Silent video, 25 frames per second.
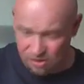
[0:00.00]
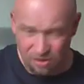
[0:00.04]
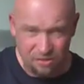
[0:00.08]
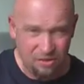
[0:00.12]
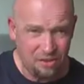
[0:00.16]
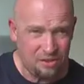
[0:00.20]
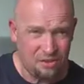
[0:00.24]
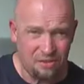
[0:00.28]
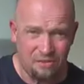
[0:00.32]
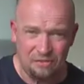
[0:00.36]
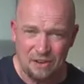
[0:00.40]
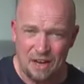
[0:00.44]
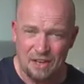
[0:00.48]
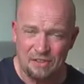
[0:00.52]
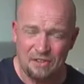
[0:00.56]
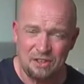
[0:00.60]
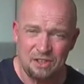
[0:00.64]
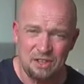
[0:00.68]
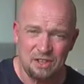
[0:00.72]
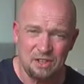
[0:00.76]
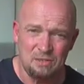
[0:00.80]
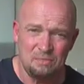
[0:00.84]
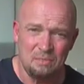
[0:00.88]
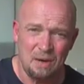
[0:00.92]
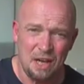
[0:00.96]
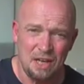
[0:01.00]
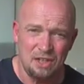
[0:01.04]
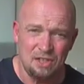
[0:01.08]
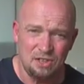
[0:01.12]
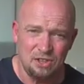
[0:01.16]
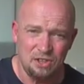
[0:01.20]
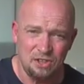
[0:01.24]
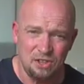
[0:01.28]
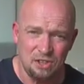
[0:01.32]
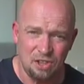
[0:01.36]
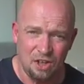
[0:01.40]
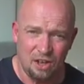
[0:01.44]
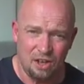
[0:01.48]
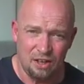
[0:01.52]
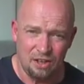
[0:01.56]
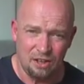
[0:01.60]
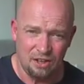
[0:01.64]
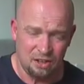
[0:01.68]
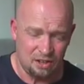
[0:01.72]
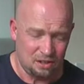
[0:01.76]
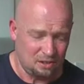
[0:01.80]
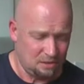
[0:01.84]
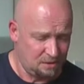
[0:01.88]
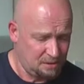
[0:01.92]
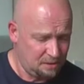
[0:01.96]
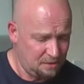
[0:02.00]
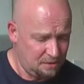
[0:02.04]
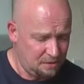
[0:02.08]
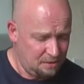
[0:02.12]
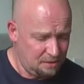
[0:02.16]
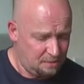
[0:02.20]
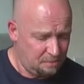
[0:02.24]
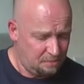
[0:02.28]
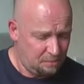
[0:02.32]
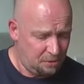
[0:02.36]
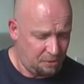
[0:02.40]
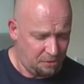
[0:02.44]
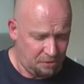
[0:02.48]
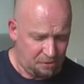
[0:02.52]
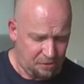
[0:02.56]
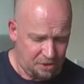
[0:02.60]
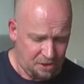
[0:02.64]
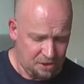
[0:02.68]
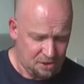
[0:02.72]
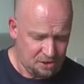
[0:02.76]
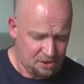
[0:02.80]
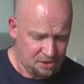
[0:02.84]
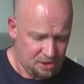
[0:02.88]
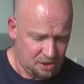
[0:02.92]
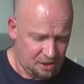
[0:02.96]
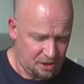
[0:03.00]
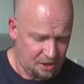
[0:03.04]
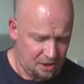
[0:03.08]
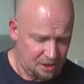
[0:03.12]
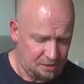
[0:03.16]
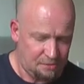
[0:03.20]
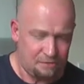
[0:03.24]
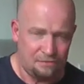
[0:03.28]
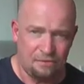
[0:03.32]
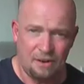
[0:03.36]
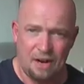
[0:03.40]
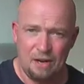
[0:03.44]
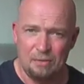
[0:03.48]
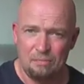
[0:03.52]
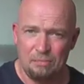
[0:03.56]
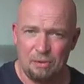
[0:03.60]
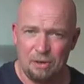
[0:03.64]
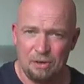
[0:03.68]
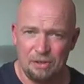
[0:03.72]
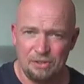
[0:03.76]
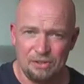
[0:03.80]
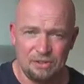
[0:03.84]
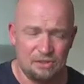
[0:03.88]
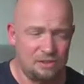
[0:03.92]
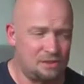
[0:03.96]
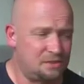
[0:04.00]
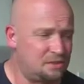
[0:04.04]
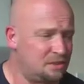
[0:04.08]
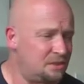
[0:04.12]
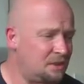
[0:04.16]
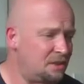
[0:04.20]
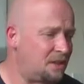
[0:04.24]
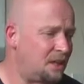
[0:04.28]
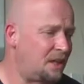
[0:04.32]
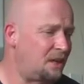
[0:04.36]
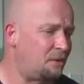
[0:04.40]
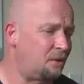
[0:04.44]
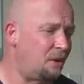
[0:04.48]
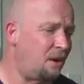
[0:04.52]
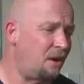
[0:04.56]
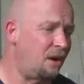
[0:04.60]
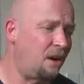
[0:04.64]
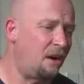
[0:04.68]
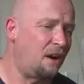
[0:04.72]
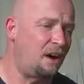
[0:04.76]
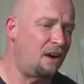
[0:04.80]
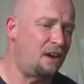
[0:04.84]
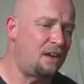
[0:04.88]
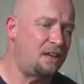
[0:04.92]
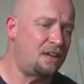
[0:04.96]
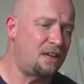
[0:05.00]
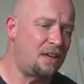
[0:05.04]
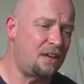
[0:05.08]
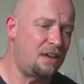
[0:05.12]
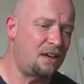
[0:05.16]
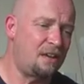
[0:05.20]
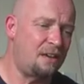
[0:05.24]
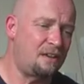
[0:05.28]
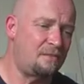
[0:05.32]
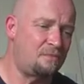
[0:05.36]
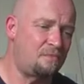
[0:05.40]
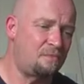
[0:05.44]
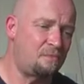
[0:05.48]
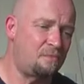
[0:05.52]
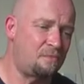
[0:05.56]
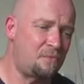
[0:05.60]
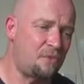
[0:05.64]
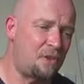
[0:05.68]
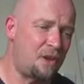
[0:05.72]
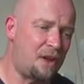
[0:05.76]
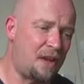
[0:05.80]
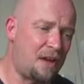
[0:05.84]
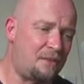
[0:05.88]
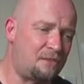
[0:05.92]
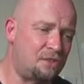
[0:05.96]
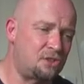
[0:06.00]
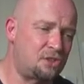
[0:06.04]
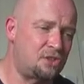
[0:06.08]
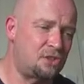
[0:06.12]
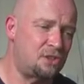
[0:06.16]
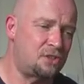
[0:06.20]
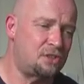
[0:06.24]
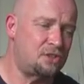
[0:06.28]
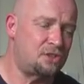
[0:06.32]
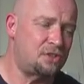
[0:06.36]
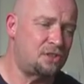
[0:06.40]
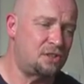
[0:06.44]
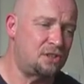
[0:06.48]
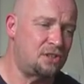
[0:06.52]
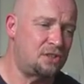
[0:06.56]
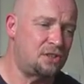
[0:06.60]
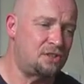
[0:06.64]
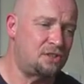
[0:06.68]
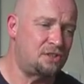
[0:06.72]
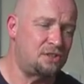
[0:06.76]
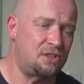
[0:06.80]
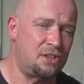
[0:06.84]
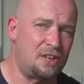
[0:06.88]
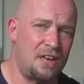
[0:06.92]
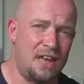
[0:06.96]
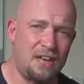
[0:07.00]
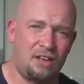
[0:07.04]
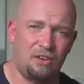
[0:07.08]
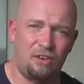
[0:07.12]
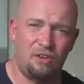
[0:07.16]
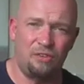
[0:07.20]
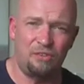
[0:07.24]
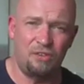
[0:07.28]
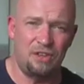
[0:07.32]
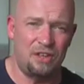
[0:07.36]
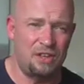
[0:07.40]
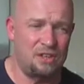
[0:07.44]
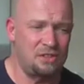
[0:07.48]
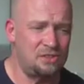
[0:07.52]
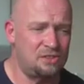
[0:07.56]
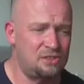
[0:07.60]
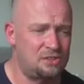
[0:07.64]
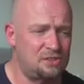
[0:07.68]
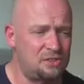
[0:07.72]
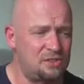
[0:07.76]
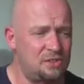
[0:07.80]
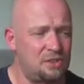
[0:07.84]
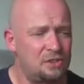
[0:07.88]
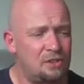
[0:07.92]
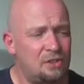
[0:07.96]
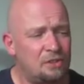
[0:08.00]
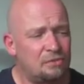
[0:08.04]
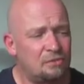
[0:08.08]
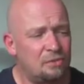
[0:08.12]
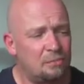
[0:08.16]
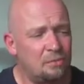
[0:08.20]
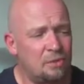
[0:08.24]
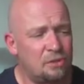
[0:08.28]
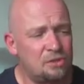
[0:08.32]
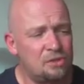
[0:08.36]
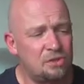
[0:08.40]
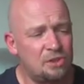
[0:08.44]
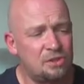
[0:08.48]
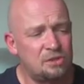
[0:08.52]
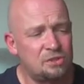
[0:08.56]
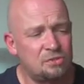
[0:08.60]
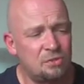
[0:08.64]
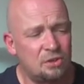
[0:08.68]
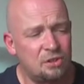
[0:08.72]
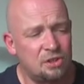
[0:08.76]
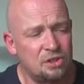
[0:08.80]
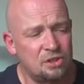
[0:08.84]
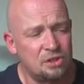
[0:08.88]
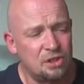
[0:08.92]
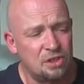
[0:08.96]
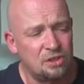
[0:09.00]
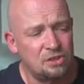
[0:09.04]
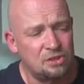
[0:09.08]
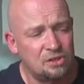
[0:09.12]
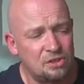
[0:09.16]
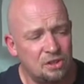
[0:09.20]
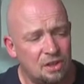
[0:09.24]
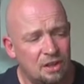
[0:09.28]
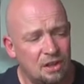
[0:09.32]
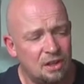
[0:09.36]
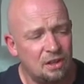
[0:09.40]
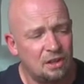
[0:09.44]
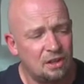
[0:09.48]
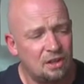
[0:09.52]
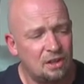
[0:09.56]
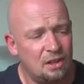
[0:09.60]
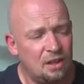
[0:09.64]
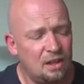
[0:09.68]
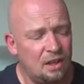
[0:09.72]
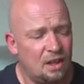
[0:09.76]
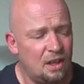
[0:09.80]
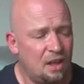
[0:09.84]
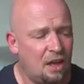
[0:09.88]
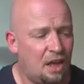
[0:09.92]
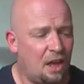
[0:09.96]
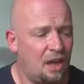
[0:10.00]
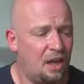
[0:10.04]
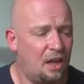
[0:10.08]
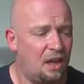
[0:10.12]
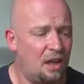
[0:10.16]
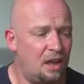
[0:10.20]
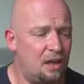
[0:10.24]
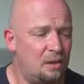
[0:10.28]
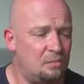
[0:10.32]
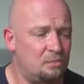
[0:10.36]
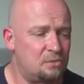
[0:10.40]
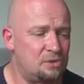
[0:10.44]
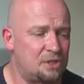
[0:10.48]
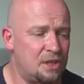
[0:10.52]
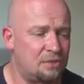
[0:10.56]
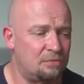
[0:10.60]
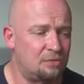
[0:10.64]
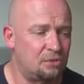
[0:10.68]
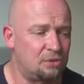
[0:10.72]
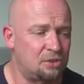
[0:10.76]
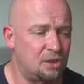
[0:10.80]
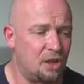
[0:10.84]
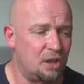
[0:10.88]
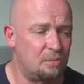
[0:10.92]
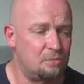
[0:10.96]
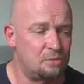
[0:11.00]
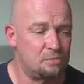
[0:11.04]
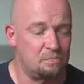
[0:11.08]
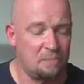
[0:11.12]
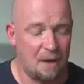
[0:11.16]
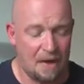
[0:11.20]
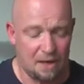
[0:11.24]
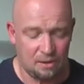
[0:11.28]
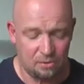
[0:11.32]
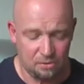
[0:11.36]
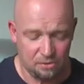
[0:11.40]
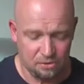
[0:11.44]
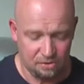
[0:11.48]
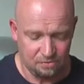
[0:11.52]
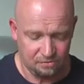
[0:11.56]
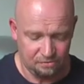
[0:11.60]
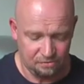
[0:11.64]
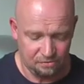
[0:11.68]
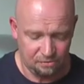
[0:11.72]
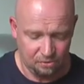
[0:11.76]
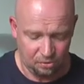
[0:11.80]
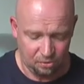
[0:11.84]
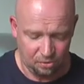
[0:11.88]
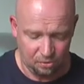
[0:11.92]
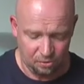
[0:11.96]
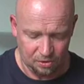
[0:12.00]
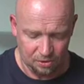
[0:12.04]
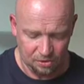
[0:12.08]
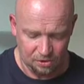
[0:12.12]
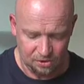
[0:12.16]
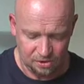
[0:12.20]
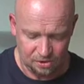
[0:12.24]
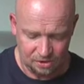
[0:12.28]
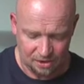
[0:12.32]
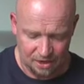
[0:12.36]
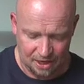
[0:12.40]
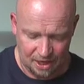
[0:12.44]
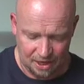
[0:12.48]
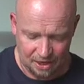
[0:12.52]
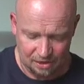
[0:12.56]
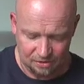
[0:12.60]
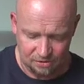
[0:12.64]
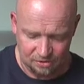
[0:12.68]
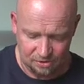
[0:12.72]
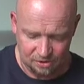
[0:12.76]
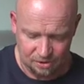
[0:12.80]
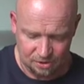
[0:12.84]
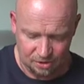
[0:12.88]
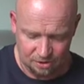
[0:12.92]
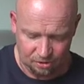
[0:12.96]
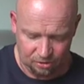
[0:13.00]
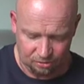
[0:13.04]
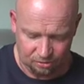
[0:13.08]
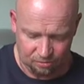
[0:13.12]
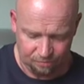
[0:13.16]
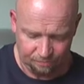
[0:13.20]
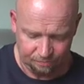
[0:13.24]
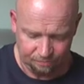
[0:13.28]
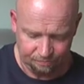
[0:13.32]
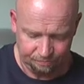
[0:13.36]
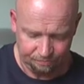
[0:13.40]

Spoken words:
not that the fact that it's made in China, but things like fret buzz. Now I have adjusted the neck on this from the truss rod adjuster several times backwards and forwards, and I've still